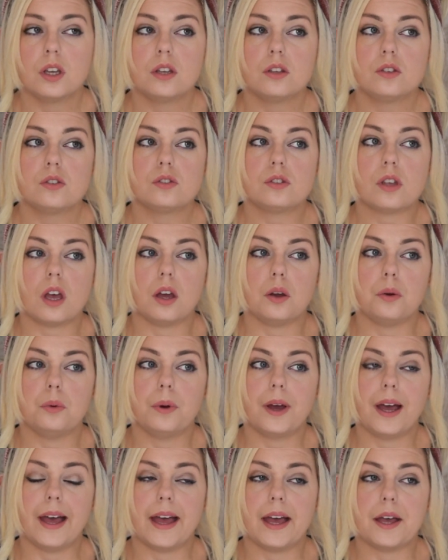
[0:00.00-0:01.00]

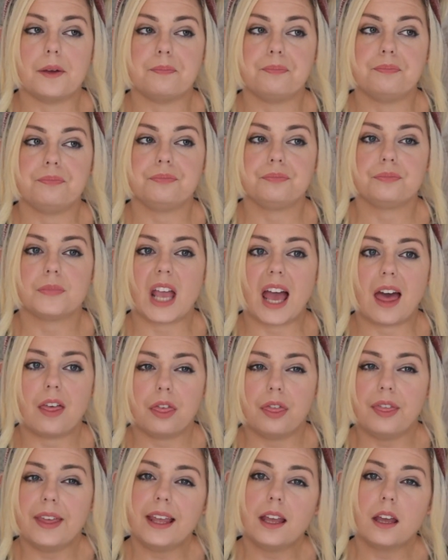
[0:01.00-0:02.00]
So I
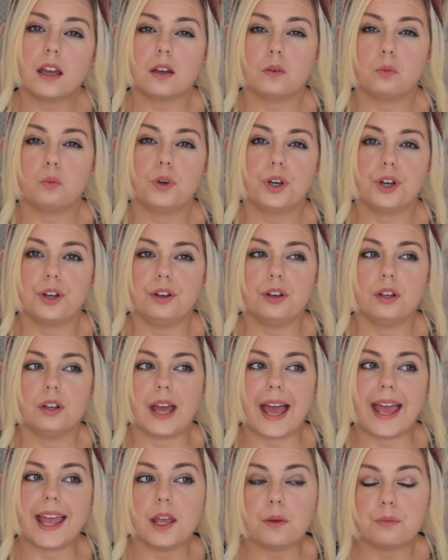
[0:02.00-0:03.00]
think we're going
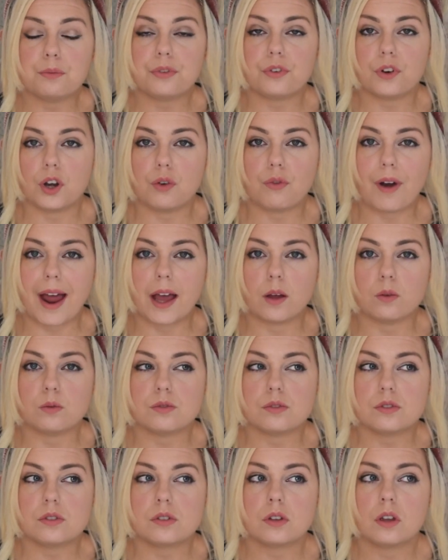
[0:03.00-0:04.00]
to aim for
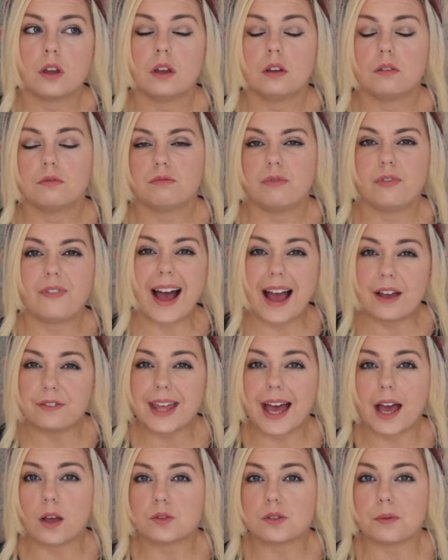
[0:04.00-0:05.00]
around
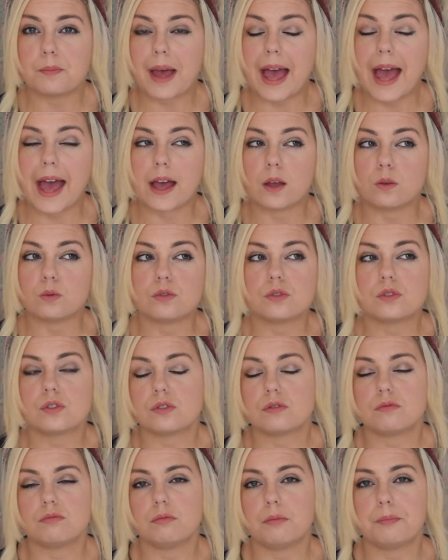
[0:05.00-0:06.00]

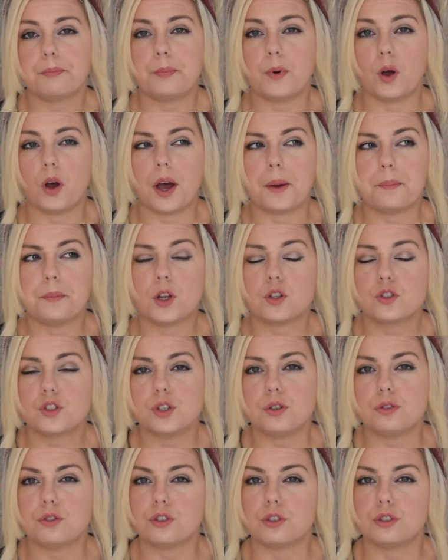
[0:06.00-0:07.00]
£5,000, but I'm not
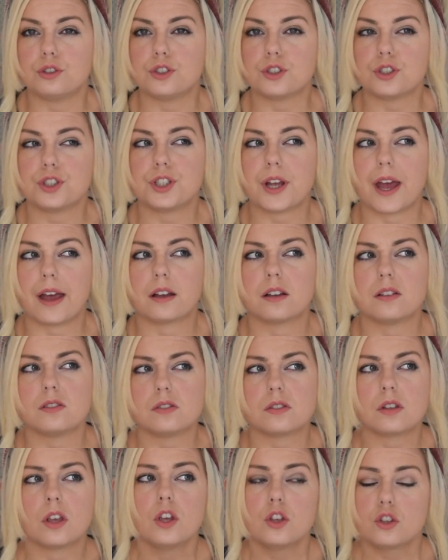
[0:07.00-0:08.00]
too sure just yet
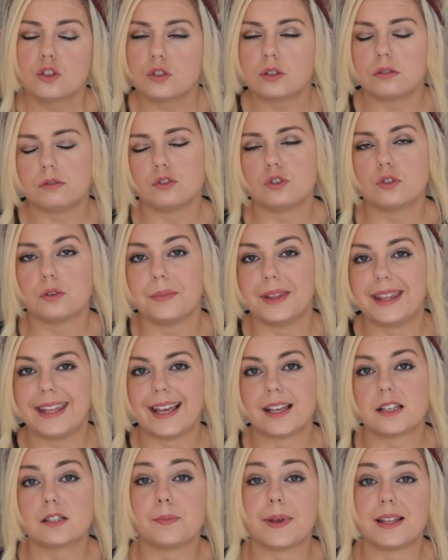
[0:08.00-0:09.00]
because some of the
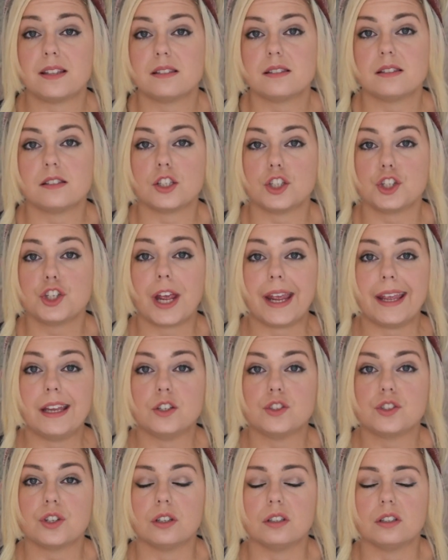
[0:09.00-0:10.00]
expenses are
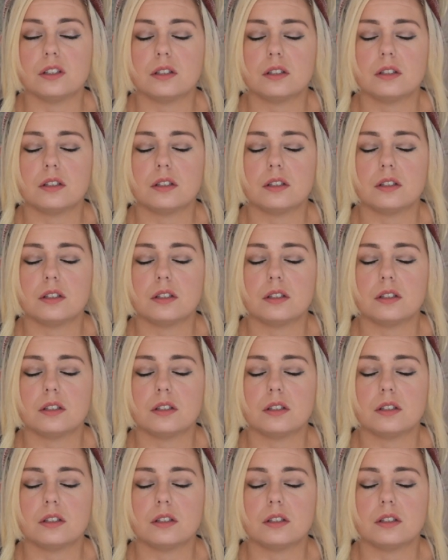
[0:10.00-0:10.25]
changing